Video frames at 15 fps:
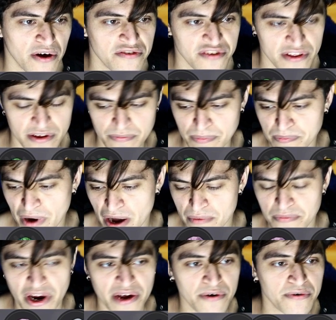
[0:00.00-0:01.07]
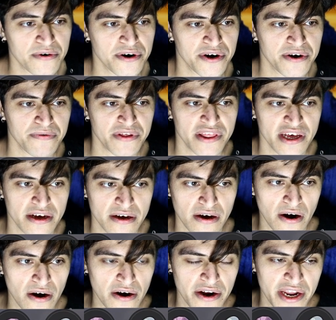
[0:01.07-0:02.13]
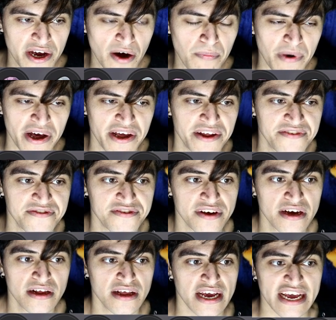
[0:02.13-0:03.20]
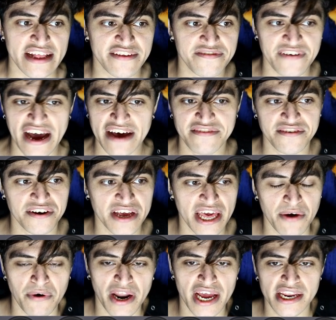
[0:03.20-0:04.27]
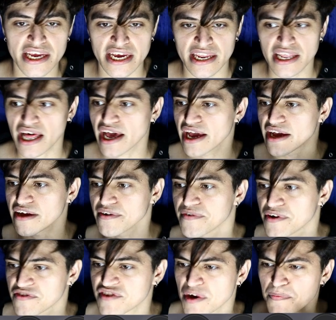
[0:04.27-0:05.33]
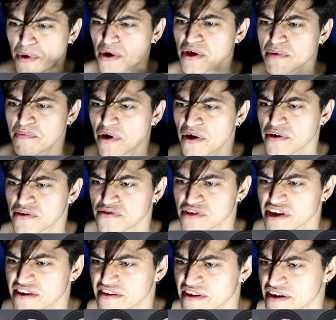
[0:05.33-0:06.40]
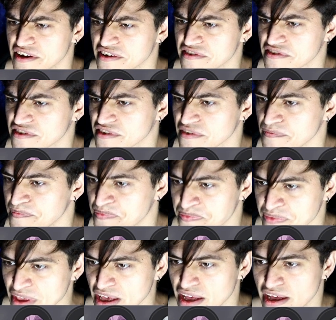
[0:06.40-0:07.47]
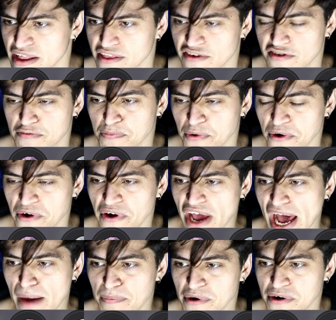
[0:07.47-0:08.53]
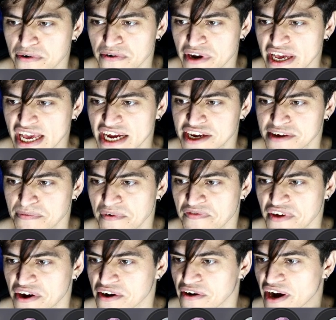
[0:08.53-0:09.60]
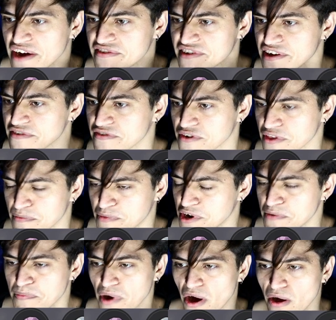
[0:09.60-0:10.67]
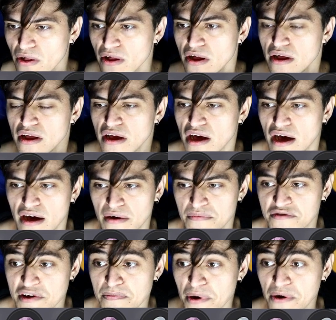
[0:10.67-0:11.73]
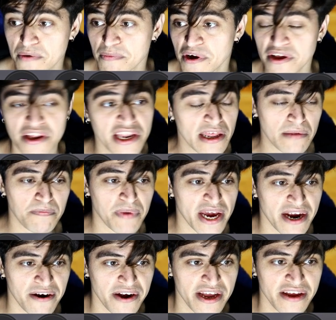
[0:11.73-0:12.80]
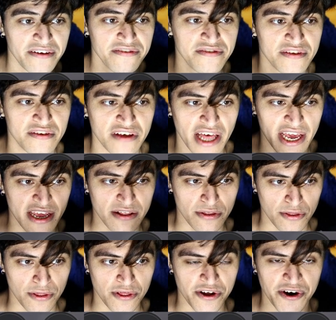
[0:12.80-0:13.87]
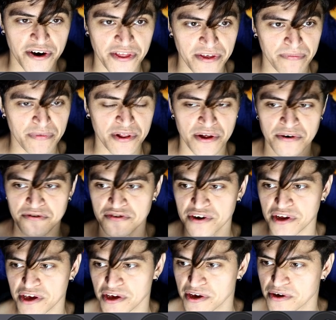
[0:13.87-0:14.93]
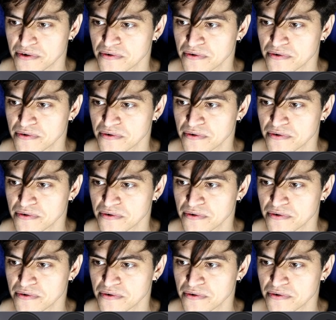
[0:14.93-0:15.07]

in the bottom right corner with the R and L buttons, it's faster to get what I need. Like some Pokemon, you'll need the spoiled Apricorn to catch them if they're aggressive, or the Mud Ball. Some Pokemon you need berries to like lure them closer to you.